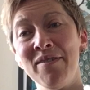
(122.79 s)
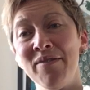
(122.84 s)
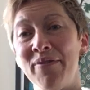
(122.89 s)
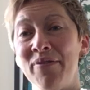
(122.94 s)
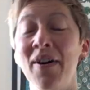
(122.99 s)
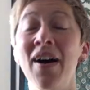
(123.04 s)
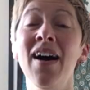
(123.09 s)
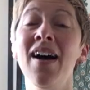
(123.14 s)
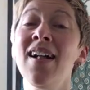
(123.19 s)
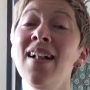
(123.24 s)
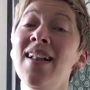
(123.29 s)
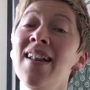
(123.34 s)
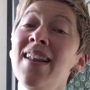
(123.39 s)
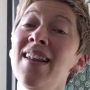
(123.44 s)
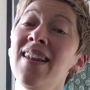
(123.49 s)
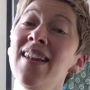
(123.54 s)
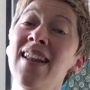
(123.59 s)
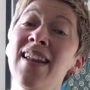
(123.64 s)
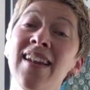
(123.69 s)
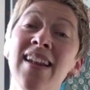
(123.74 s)
fa
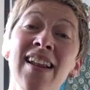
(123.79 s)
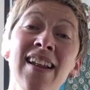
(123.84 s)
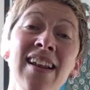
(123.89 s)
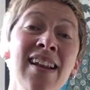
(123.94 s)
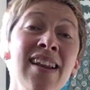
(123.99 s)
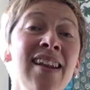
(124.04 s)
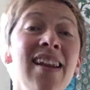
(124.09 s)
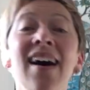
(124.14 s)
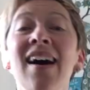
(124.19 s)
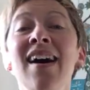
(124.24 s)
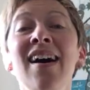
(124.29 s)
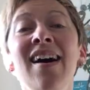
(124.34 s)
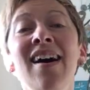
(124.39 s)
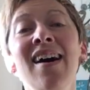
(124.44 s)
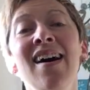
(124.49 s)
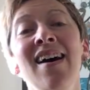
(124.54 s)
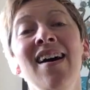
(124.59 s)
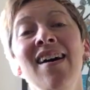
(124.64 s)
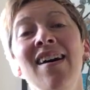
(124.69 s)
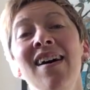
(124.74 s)
la la la,
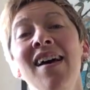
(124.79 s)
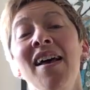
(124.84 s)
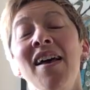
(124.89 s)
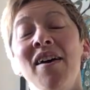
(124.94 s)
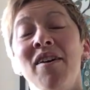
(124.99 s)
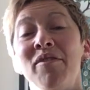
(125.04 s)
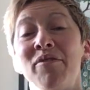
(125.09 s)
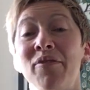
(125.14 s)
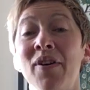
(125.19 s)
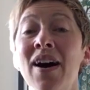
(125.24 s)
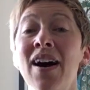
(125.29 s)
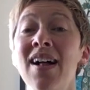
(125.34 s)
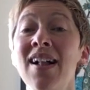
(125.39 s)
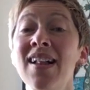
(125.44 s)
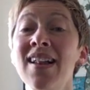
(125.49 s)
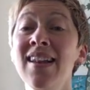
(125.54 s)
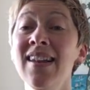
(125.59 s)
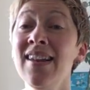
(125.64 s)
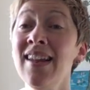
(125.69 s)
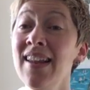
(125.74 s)
fa
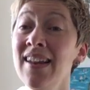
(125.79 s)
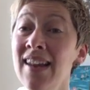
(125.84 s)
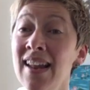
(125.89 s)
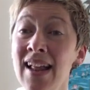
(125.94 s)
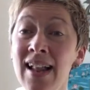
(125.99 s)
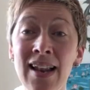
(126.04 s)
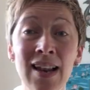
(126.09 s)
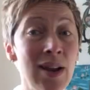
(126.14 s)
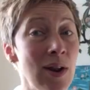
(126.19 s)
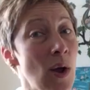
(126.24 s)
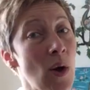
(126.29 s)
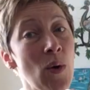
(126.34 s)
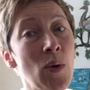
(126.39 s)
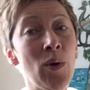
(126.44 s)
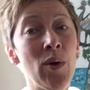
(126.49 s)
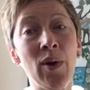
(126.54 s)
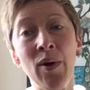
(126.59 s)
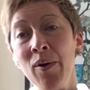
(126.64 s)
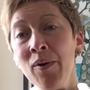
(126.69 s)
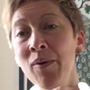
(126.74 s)
la la lo
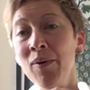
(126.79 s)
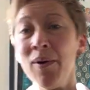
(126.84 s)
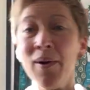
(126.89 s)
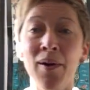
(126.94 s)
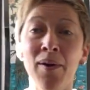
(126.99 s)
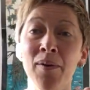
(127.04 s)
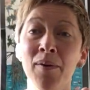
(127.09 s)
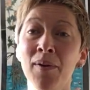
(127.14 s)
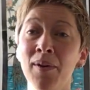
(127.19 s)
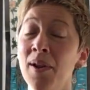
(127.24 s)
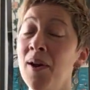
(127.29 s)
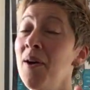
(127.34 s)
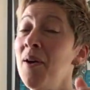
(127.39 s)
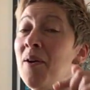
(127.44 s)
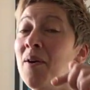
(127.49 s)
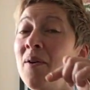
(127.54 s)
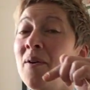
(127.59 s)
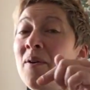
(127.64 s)
lo lo lo.